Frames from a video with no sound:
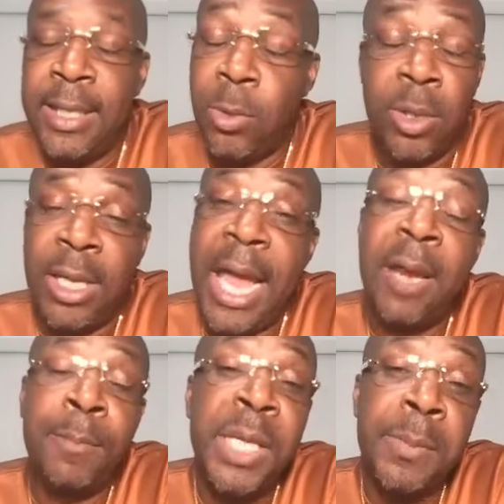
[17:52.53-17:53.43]
there were a
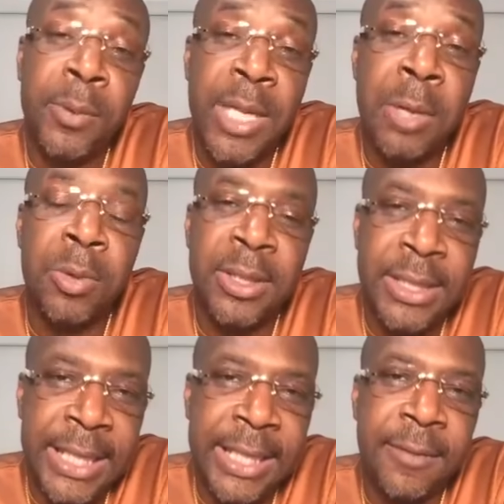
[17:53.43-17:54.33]
lot of people that were
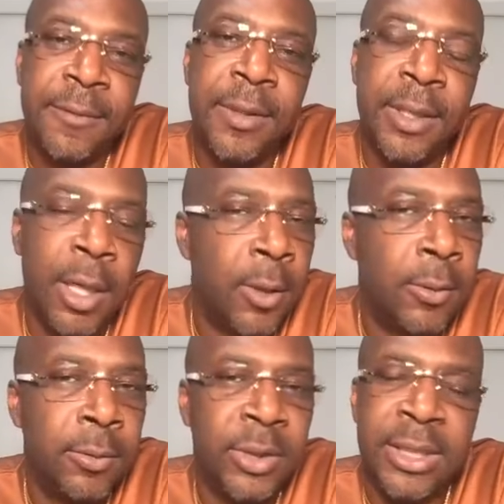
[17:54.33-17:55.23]
digging for
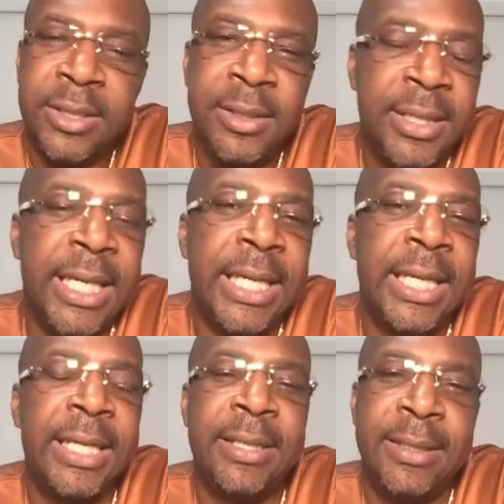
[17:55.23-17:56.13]
gold, just
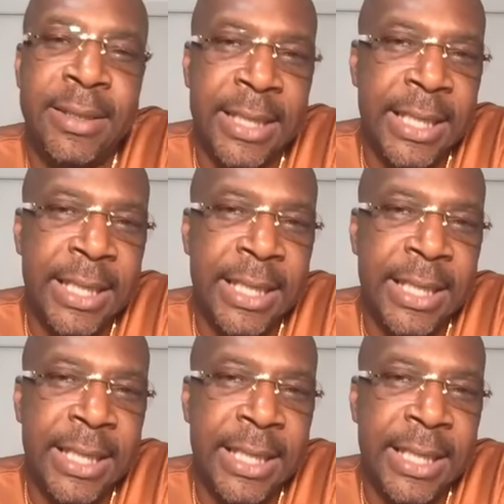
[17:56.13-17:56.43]
digging